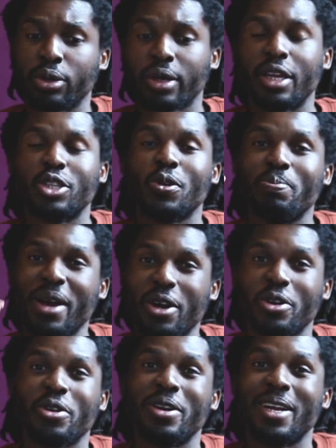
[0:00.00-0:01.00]
looking to
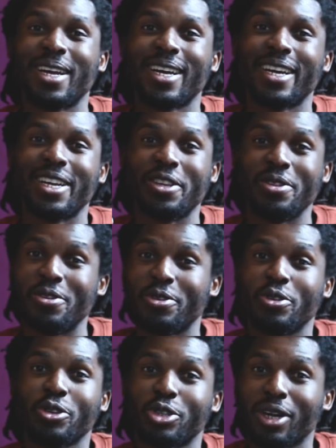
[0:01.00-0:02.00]
better
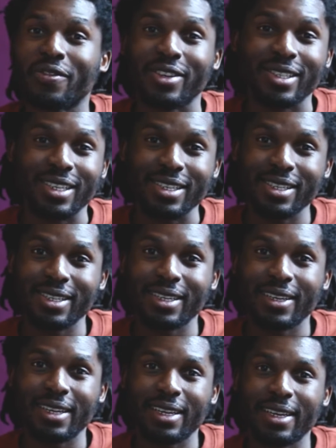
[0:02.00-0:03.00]
your services.
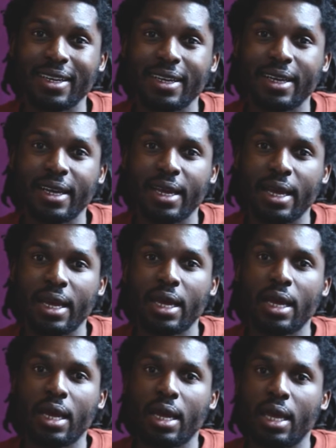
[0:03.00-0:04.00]

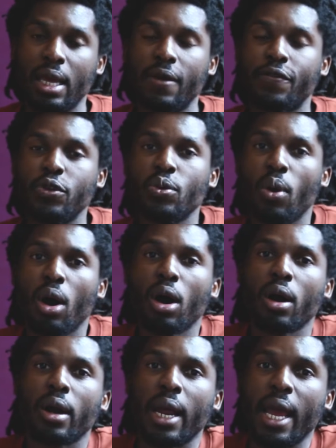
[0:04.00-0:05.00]
If you
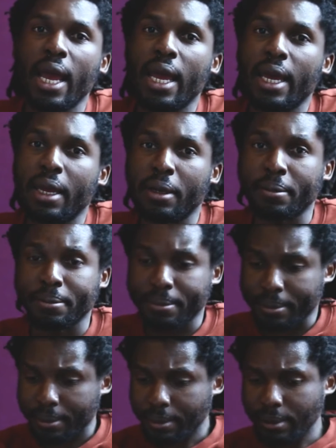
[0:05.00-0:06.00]
are a
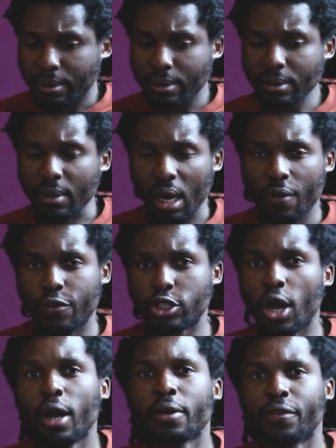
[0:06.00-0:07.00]

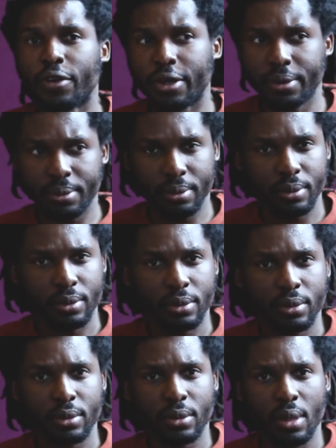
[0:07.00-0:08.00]
photographer
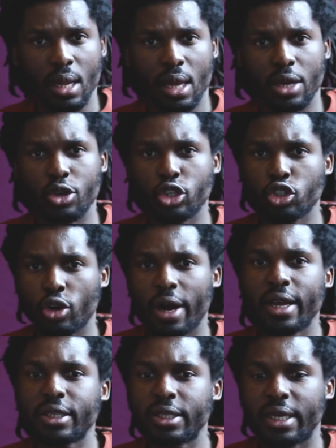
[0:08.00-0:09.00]
and you're
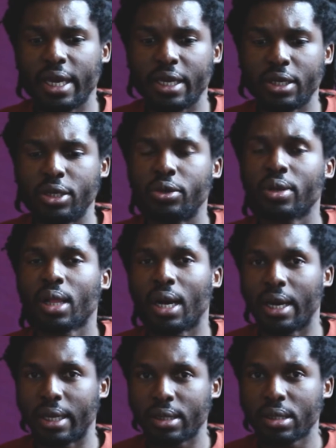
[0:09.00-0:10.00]
trying to get new
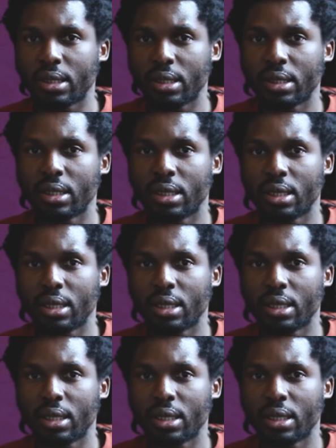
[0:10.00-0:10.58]
clients,